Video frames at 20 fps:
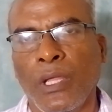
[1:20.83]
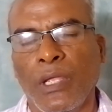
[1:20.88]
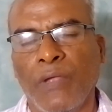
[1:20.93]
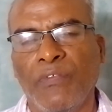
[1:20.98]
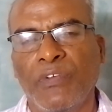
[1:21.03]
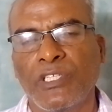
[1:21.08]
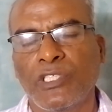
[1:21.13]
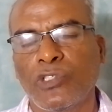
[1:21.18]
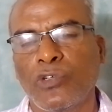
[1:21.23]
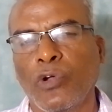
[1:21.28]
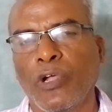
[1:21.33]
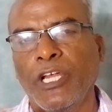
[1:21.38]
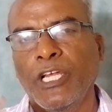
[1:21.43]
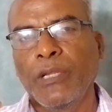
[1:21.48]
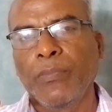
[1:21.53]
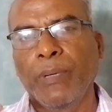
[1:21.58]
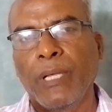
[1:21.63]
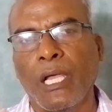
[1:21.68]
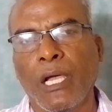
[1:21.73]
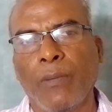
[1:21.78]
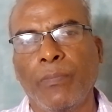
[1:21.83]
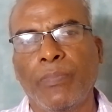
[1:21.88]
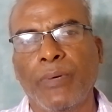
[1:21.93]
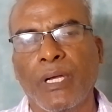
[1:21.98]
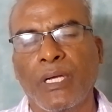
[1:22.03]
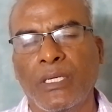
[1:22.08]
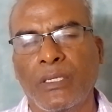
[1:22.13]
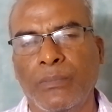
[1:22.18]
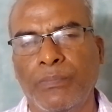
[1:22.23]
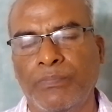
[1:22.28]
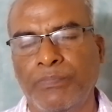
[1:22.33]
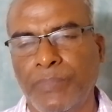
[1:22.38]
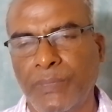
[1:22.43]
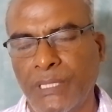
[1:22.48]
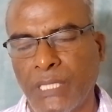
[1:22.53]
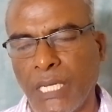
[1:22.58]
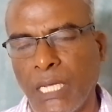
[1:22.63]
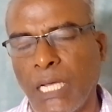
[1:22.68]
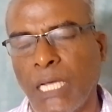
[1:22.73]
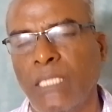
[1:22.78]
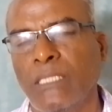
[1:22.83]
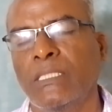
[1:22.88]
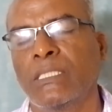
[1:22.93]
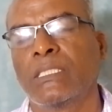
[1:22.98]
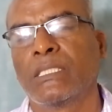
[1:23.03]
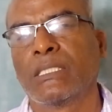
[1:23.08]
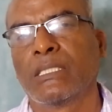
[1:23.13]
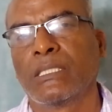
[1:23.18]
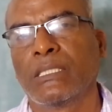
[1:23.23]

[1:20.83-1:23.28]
If it is going to be abrupt charge,